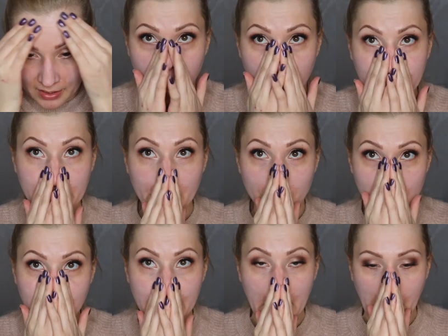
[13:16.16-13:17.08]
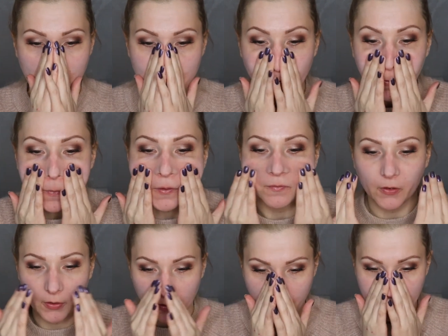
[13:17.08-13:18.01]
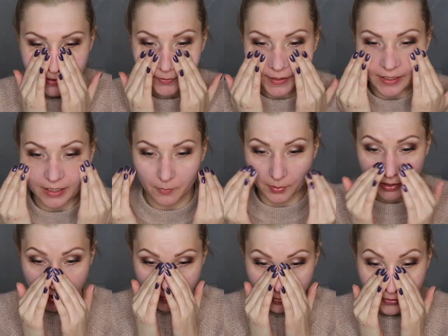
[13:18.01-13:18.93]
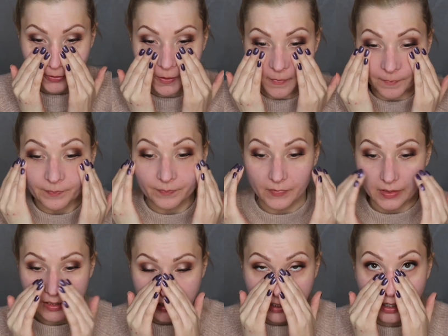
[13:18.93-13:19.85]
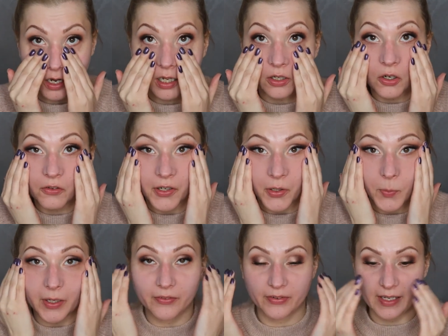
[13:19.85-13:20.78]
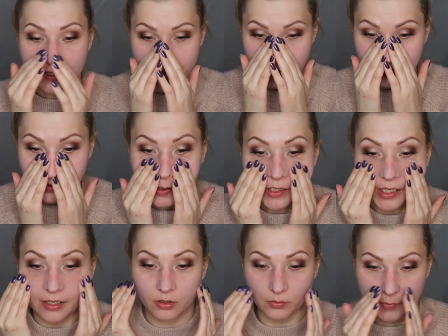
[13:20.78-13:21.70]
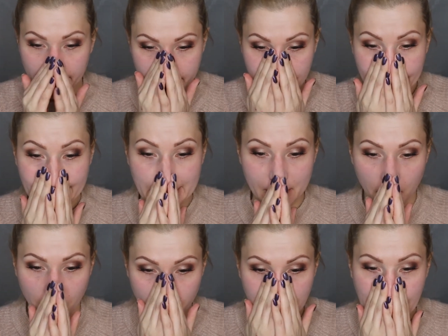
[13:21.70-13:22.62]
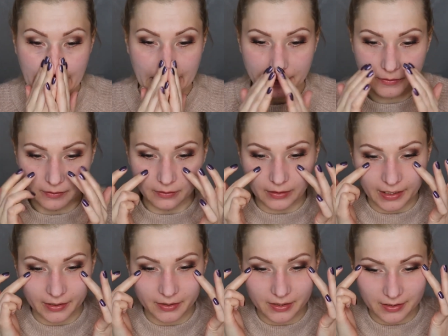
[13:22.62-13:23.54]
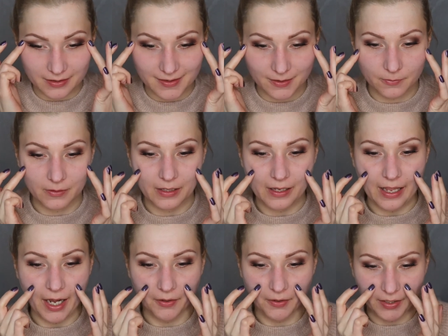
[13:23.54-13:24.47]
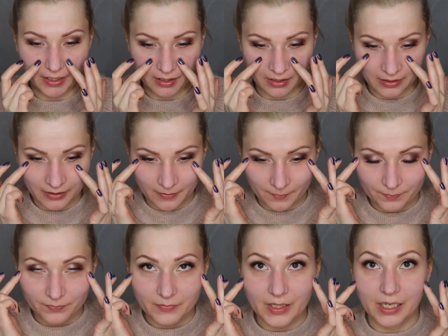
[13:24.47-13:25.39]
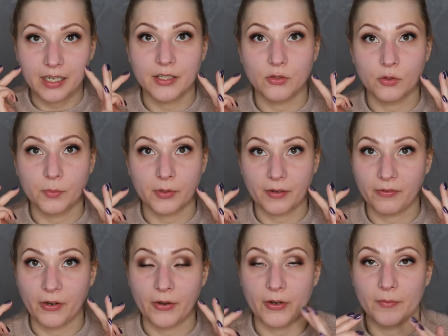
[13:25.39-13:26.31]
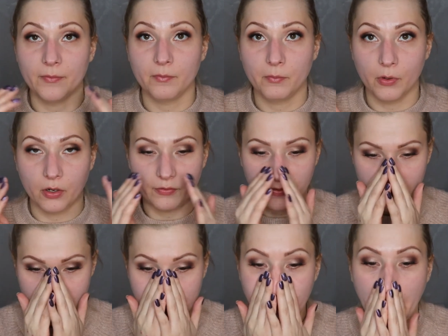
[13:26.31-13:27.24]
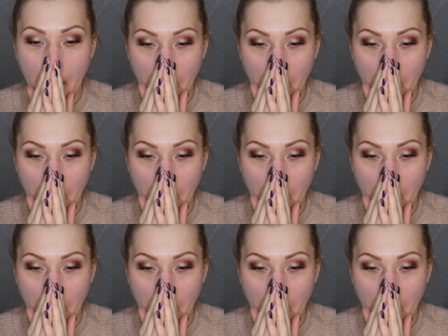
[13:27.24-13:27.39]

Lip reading: But usually I do prefer hydrating primer like all over my face and then on my T-zone and like this area. I do prefer pore filling